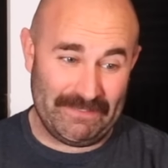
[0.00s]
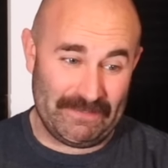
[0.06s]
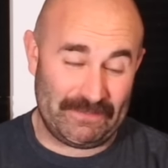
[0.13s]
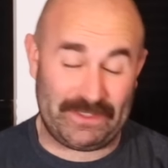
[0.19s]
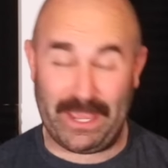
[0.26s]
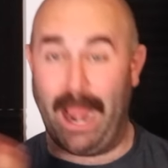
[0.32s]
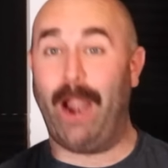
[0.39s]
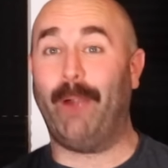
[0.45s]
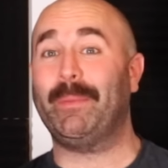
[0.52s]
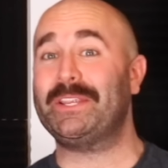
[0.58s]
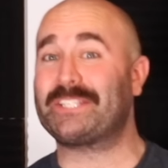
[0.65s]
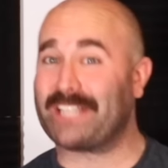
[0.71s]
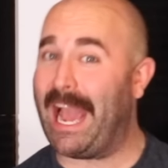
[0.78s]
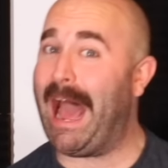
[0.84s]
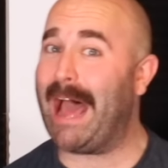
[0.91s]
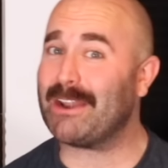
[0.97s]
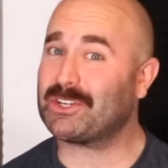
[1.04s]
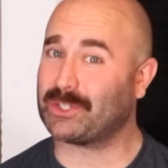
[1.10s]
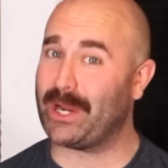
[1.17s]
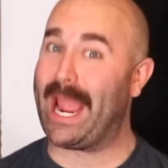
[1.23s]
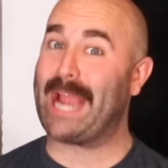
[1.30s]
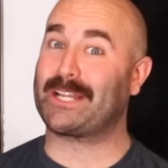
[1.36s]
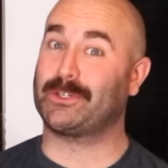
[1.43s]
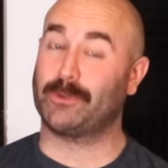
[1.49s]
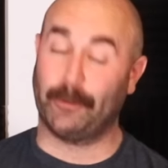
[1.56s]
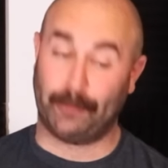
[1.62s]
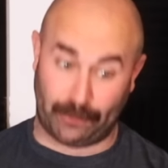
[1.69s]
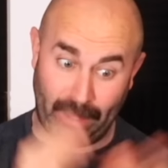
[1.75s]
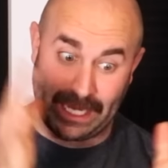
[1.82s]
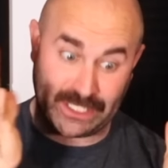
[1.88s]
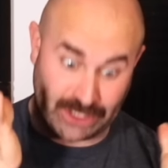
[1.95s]
the Army's contract to
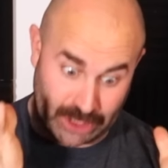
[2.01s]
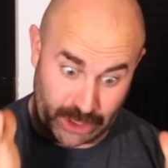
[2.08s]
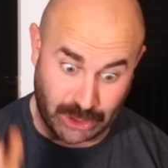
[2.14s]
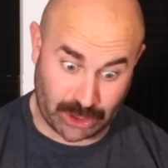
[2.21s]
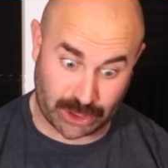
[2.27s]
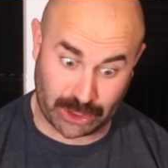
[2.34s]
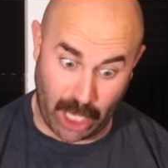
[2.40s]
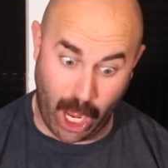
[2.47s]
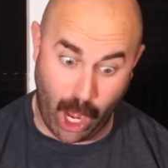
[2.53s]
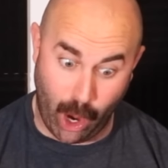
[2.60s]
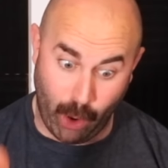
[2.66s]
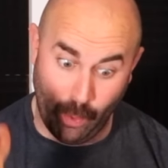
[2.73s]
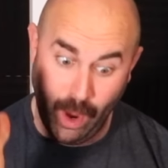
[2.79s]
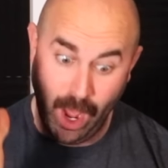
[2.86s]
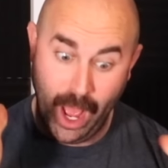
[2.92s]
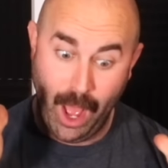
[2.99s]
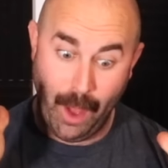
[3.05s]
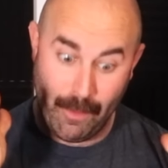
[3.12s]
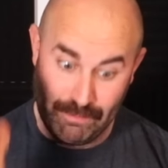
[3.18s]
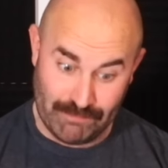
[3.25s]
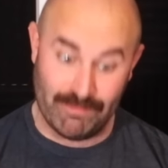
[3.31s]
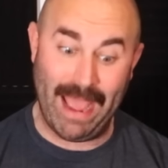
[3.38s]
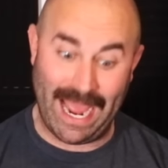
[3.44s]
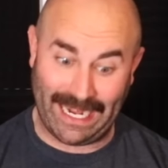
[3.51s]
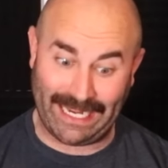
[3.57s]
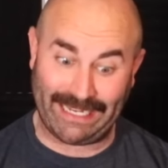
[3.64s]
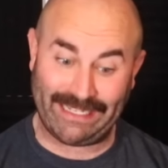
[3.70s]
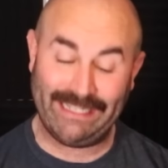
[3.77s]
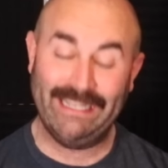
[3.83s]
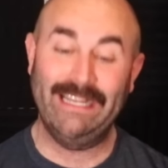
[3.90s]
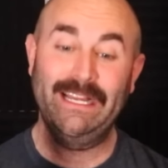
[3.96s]
replace so
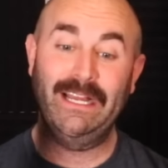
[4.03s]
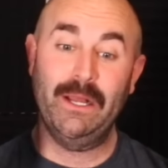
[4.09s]
many